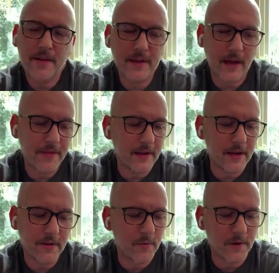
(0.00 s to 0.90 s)
I think
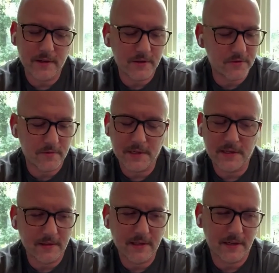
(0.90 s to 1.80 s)
either one of those would
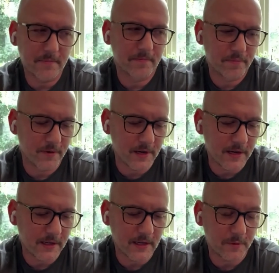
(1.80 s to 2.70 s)
be like
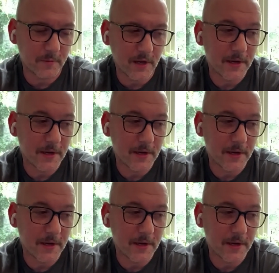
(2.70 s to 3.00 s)
pretty acceptable.